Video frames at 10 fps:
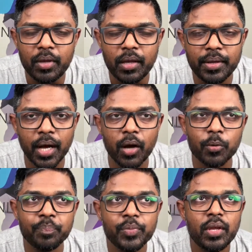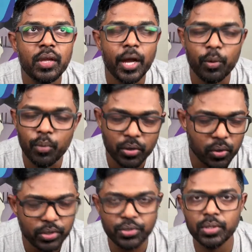Now, I don't want to
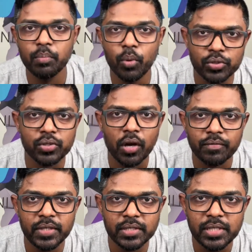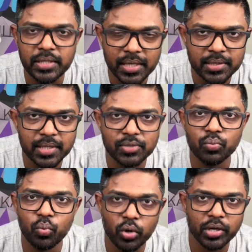go into the most obvious details as to
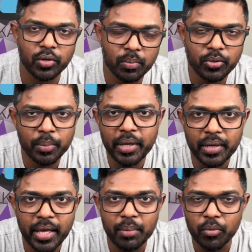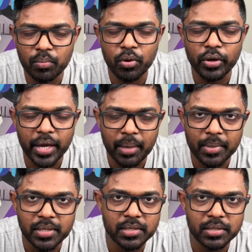what a domain name or blog name
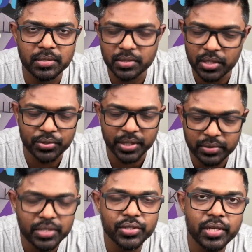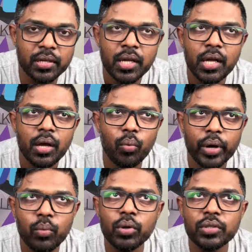is and etc. etc. What I
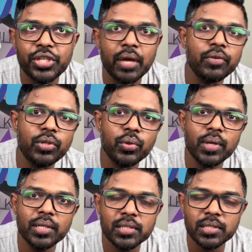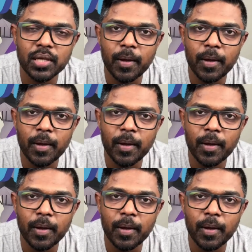want to share with you is